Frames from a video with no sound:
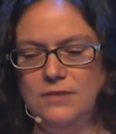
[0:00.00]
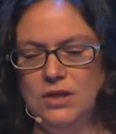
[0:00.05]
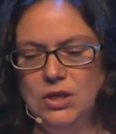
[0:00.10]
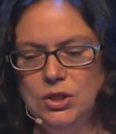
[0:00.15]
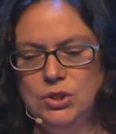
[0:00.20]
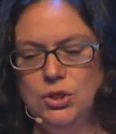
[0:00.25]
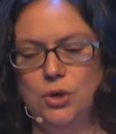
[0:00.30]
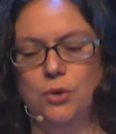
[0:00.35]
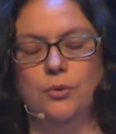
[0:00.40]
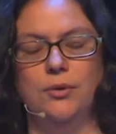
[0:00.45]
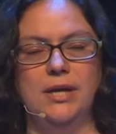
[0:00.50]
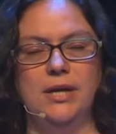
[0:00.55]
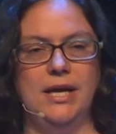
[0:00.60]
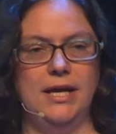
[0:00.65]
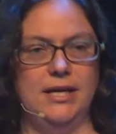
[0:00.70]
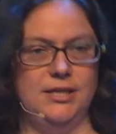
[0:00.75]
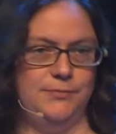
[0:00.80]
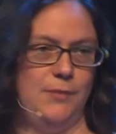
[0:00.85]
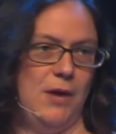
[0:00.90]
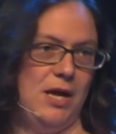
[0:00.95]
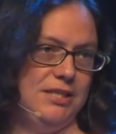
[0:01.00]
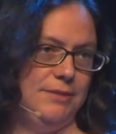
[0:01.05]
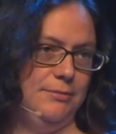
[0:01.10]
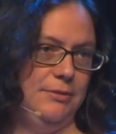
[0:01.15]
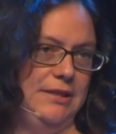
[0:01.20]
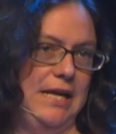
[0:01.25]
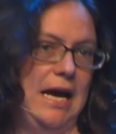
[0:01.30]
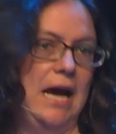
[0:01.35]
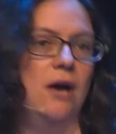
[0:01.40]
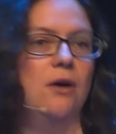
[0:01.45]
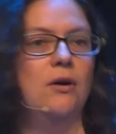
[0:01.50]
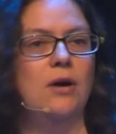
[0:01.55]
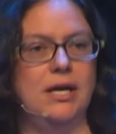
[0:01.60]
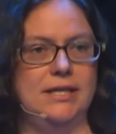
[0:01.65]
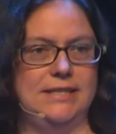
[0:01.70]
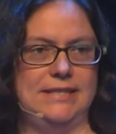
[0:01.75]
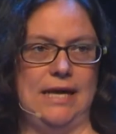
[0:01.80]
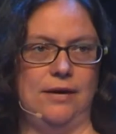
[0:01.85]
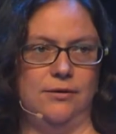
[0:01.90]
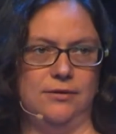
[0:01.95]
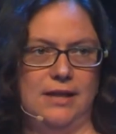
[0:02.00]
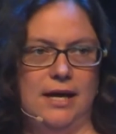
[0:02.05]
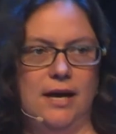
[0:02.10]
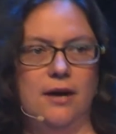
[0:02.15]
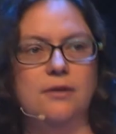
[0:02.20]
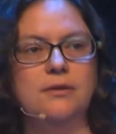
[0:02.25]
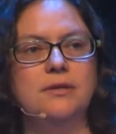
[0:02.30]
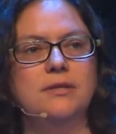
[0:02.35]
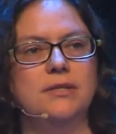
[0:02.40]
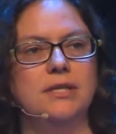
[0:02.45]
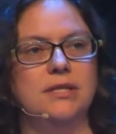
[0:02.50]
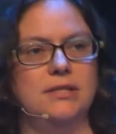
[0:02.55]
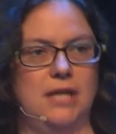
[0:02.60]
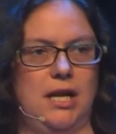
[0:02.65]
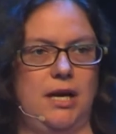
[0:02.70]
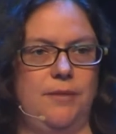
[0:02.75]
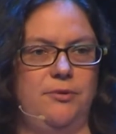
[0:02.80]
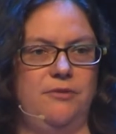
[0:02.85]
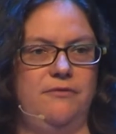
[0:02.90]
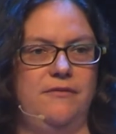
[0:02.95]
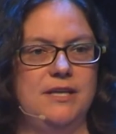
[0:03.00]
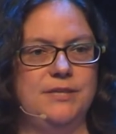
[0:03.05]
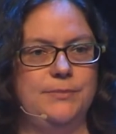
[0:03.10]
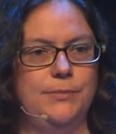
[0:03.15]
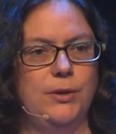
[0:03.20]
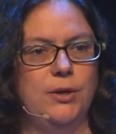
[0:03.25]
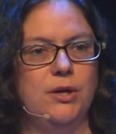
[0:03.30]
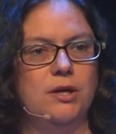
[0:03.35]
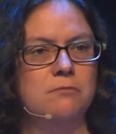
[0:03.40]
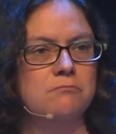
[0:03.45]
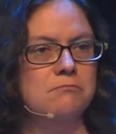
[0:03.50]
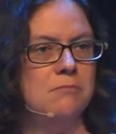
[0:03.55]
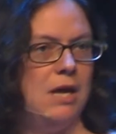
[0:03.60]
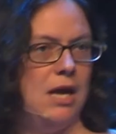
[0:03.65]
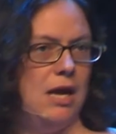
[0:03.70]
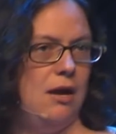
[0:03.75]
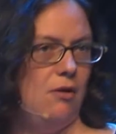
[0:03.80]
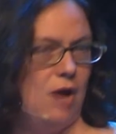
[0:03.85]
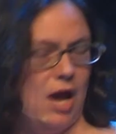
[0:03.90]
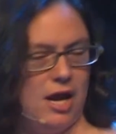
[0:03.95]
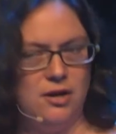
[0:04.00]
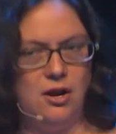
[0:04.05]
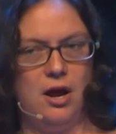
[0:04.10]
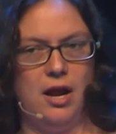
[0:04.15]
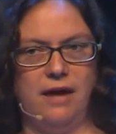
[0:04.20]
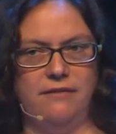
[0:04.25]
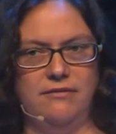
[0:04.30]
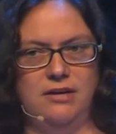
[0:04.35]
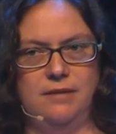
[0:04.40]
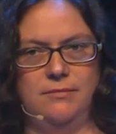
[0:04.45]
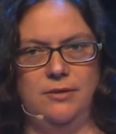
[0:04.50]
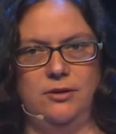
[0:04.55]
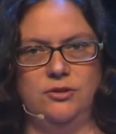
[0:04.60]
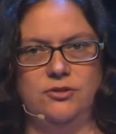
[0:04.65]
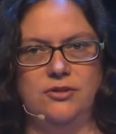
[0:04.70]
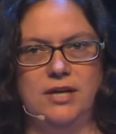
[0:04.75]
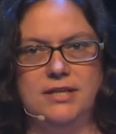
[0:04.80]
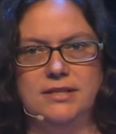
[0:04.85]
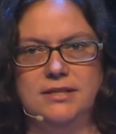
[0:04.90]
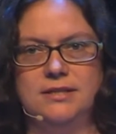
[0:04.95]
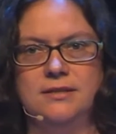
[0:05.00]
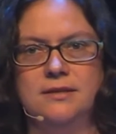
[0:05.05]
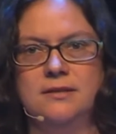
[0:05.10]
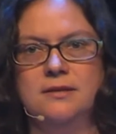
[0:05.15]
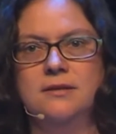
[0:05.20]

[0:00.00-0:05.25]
So it is possible now on SoundCloud to sign up with Facebook and not have an email address.